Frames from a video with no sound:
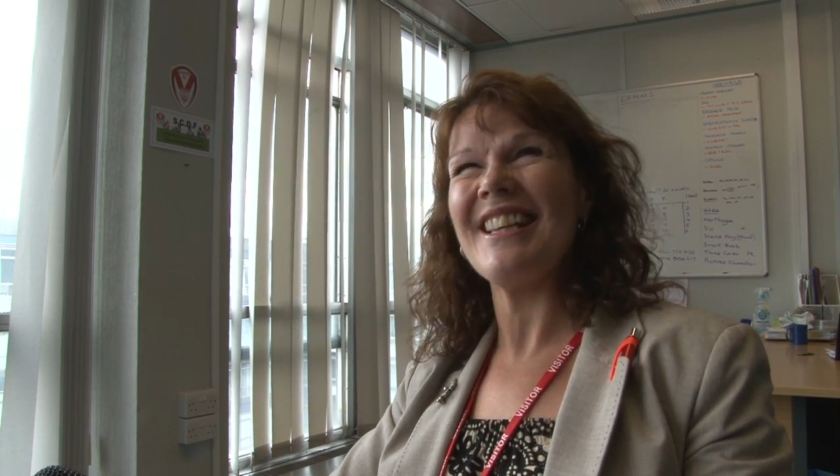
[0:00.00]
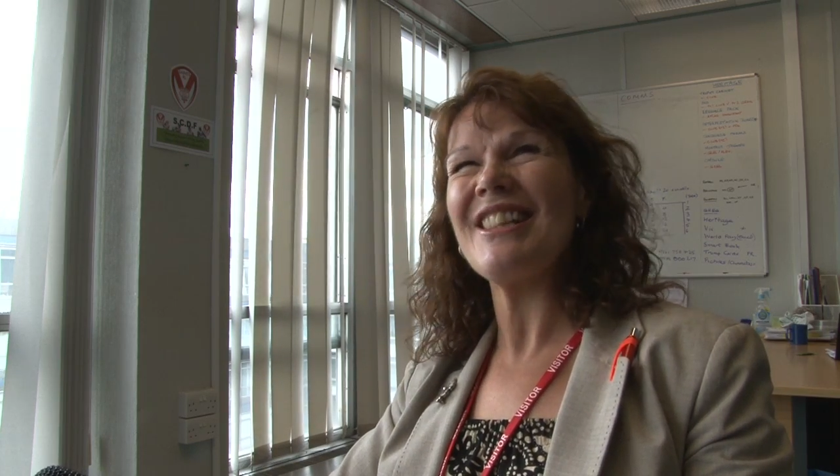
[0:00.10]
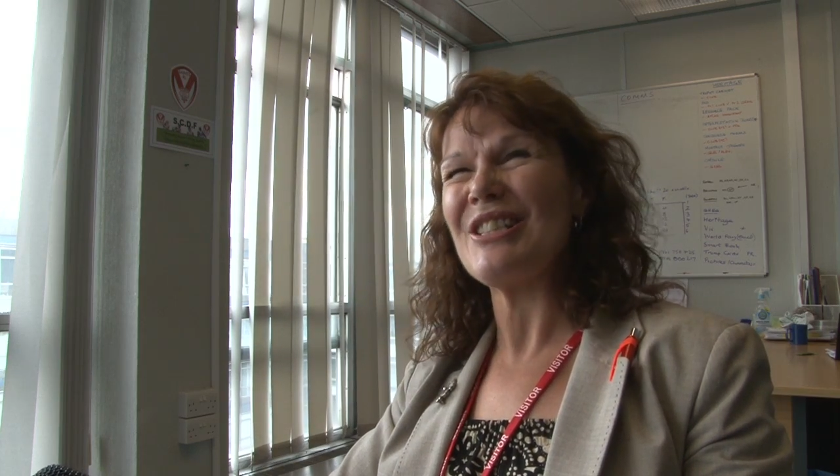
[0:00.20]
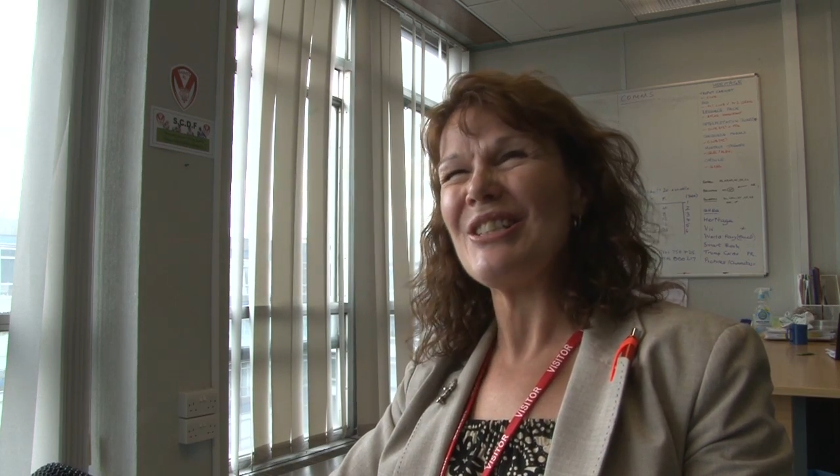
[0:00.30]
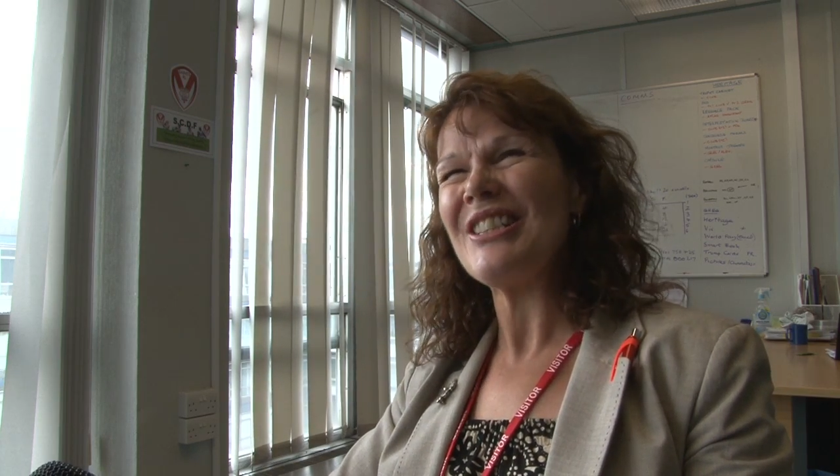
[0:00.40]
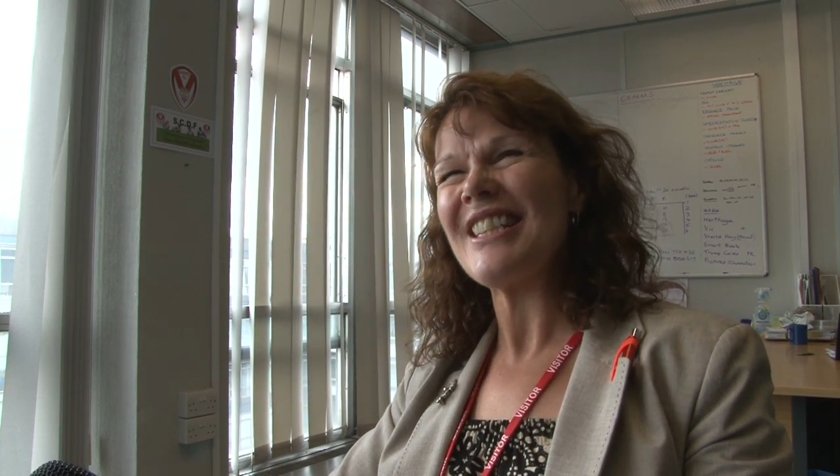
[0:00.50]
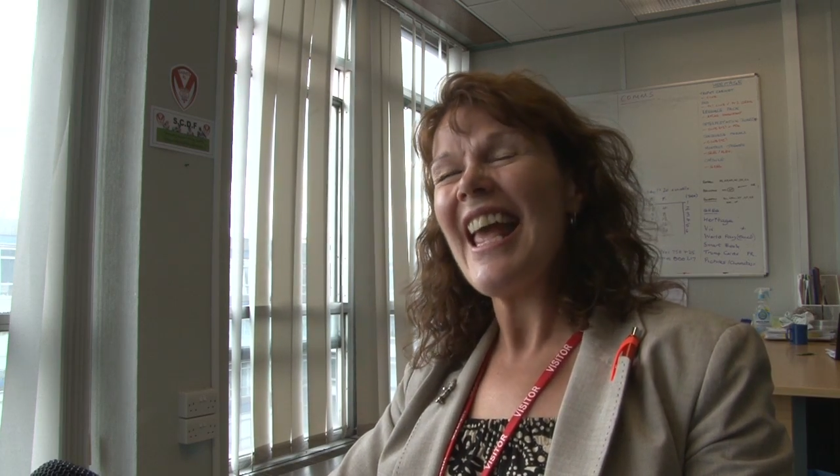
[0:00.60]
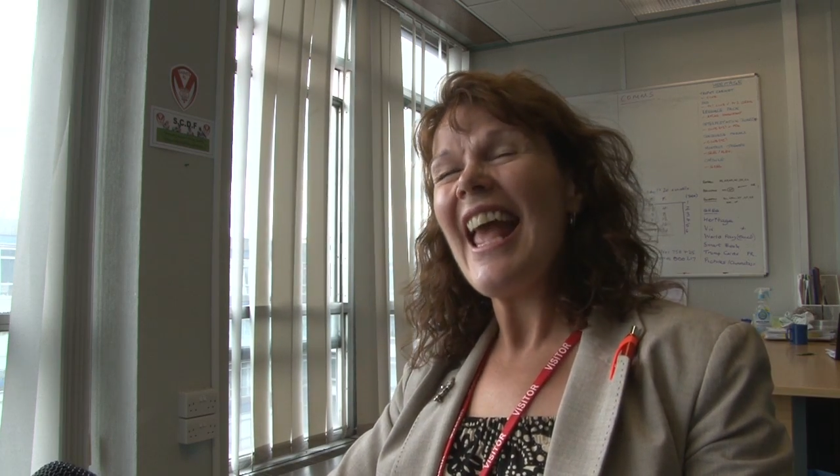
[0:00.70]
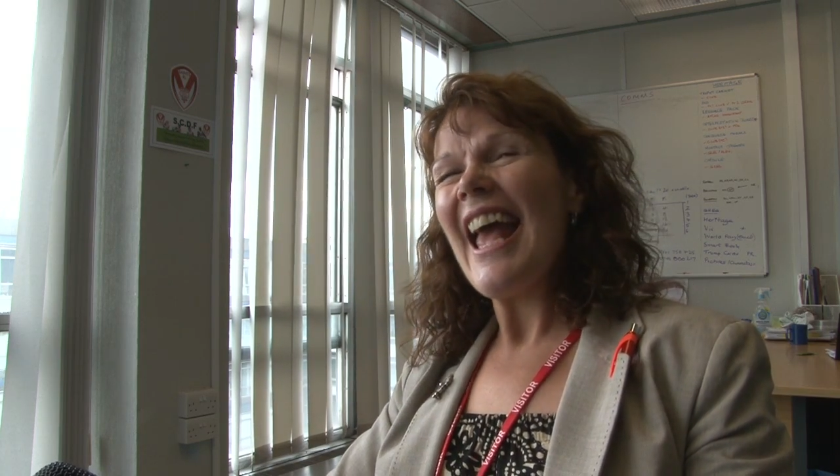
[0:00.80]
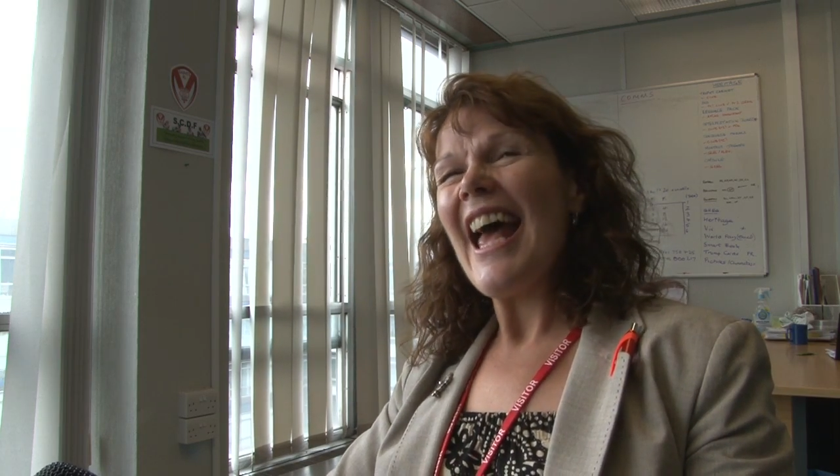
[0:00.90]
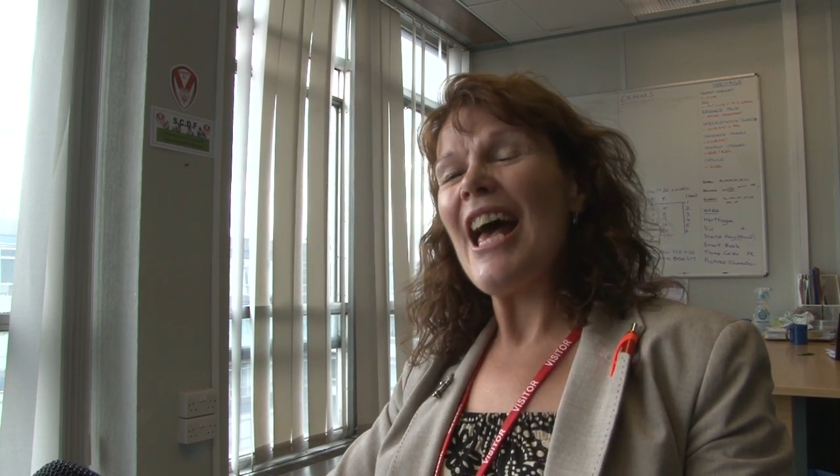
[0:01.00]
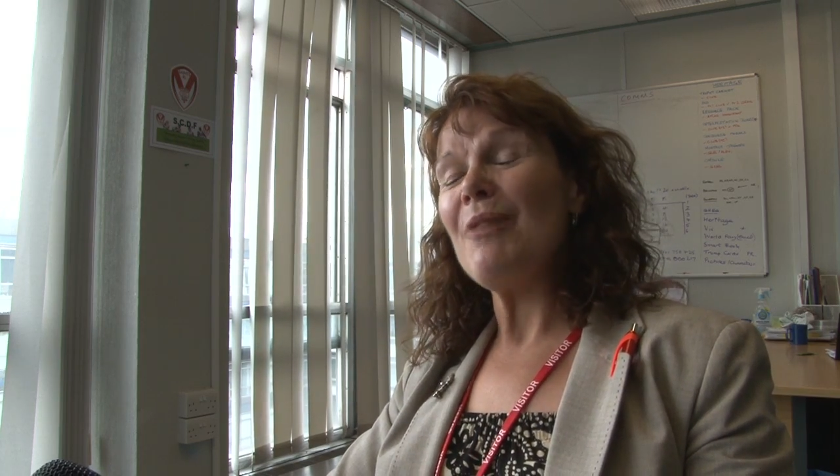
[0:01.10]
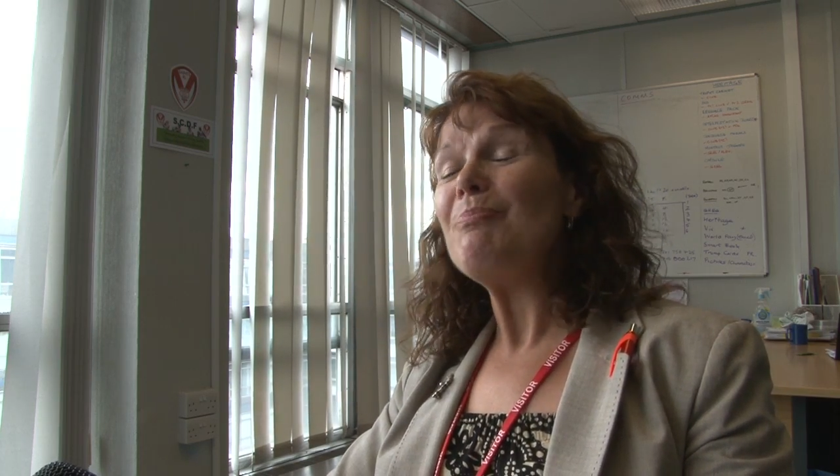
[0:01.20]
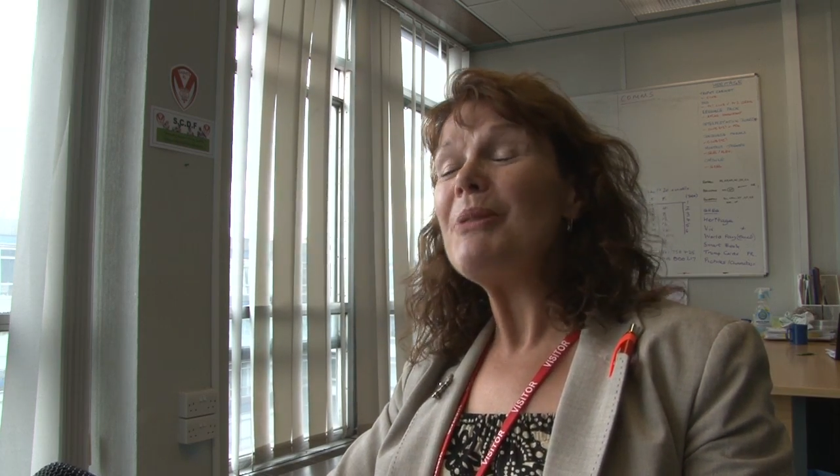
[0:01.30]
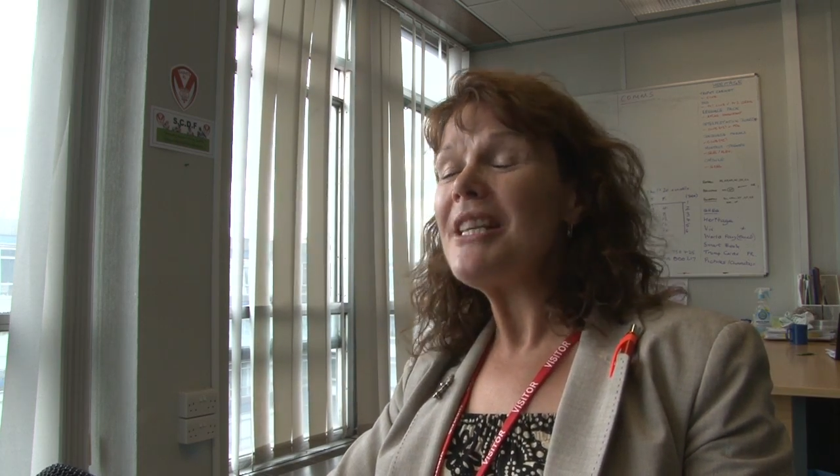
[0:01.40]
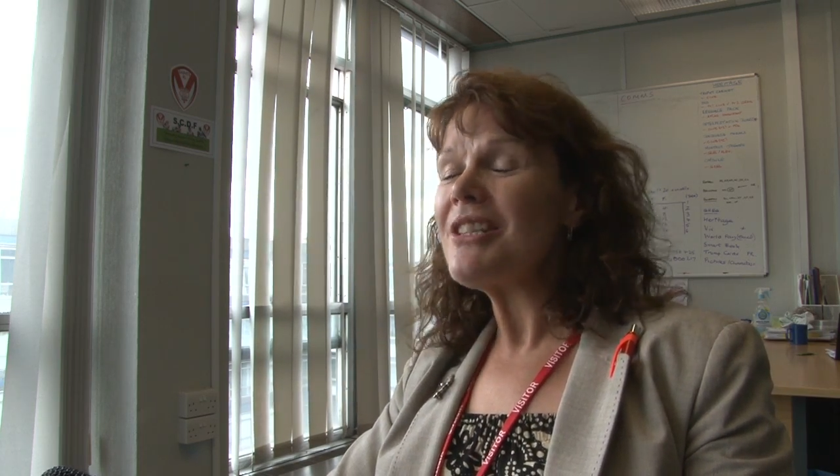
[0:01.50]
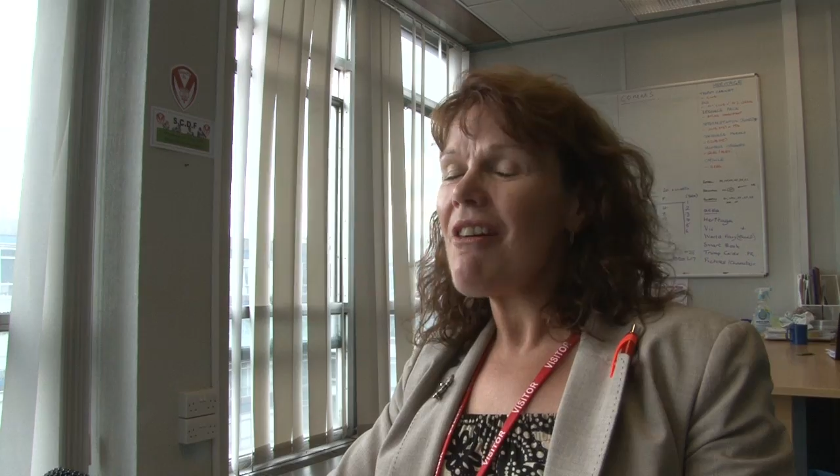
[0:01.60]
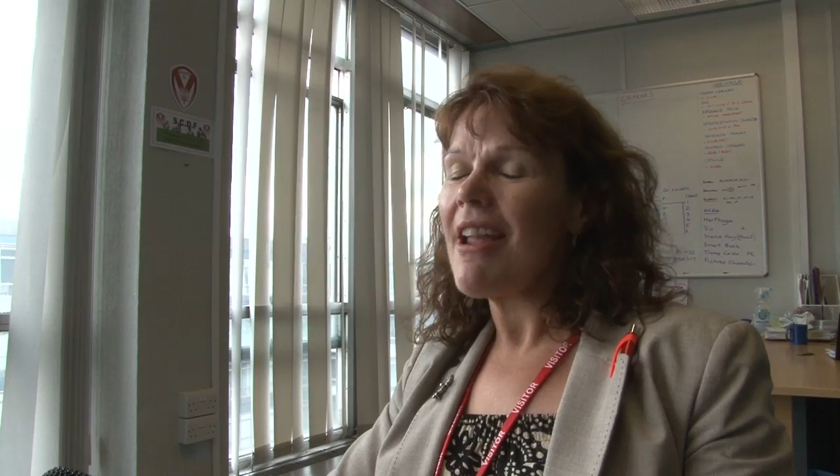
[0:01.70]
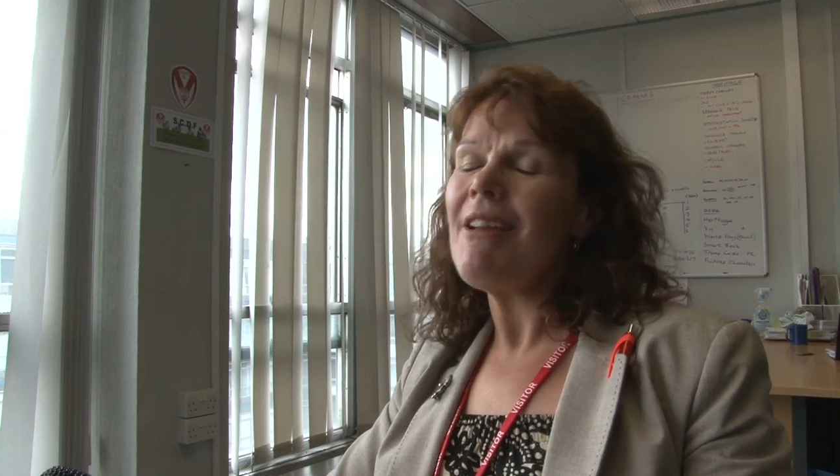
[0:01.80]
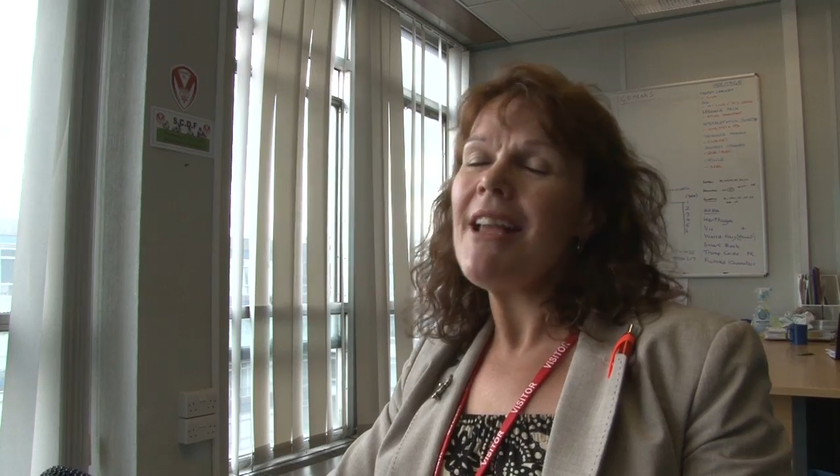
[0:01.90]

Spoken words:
thought, but it's great.